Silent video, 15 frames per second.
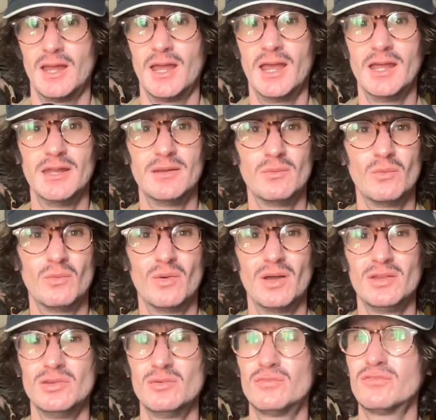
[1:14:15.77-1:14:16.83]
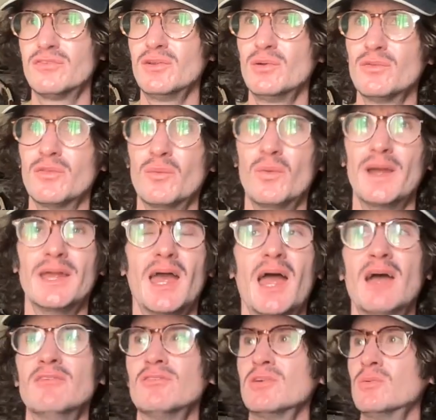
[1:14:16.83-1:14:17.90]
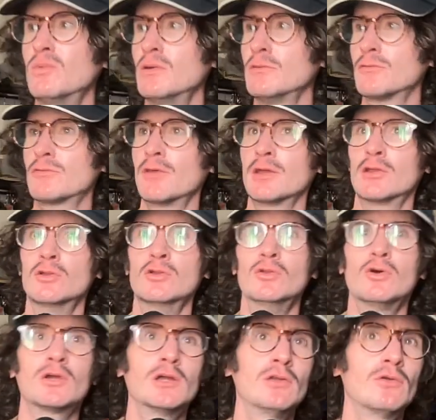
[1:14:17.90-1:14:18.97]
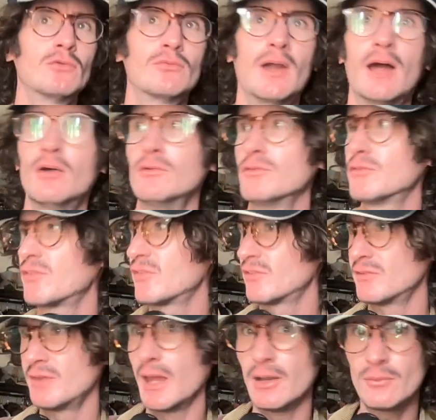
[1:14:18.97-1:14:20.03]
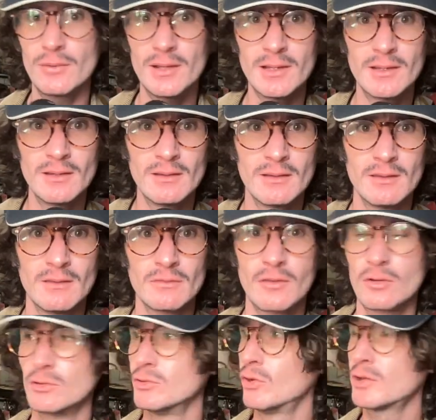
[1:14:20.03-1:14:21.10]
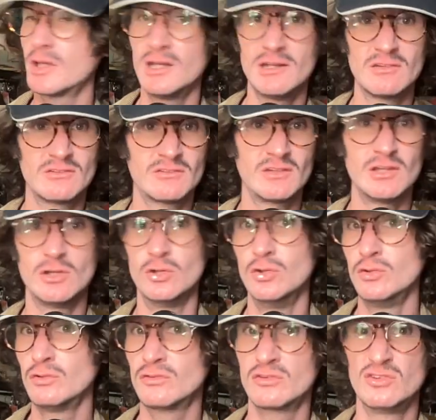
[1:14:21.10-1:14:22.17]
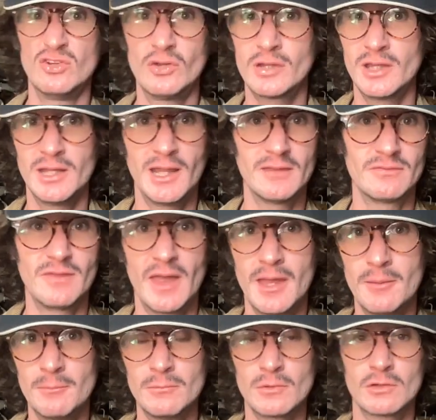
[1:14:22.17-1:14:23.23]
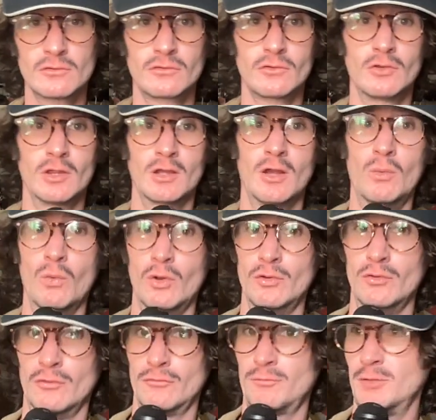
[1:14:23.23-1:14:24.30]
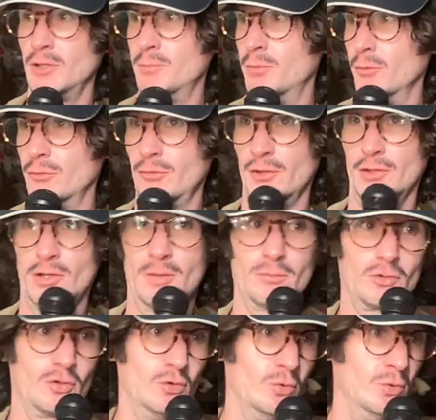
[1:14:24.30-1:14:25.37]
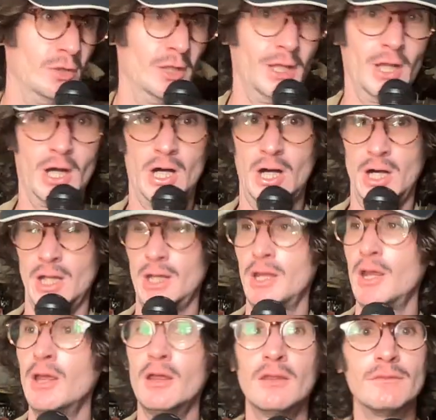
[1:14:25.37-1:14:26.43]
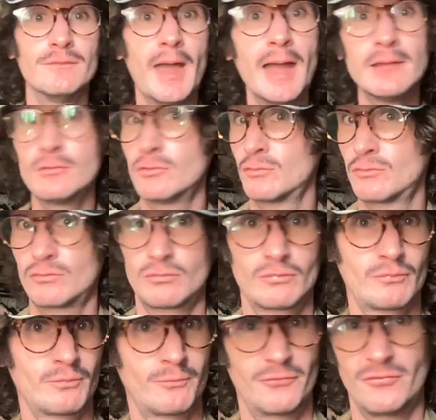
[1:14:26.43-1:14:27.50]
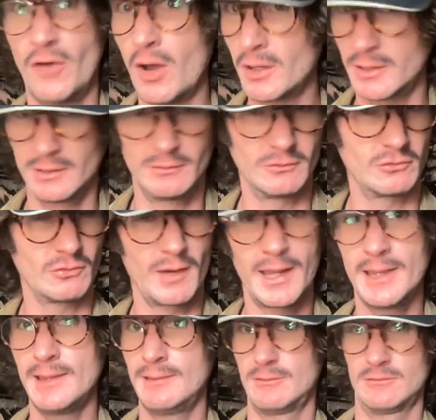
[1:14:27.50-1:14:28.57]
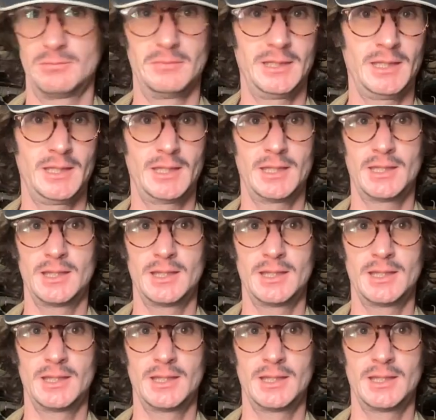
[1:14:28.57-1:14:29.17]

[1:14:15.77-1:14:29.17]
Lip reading: And you feel the way everyone's like looking around, staring. They're looking to see who's looking at them because they're like, I wonder if people think I'm cool and hot. That fucking drains me.